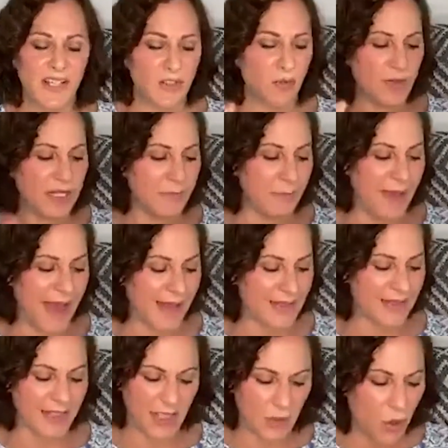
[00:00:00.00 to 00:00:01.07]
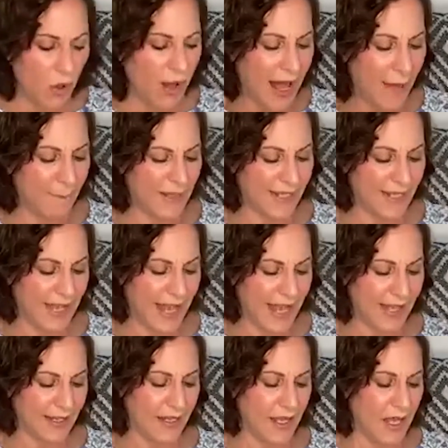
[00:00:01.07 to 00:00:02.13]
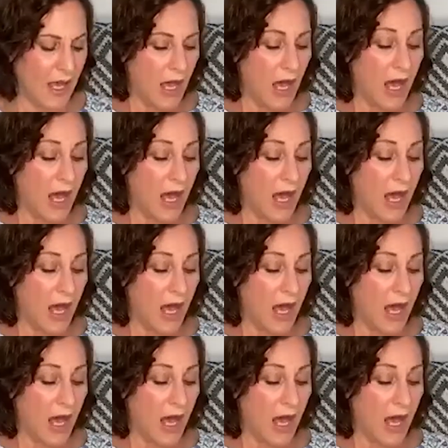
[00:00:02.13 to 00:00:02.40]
victory in battle. It can all happen again.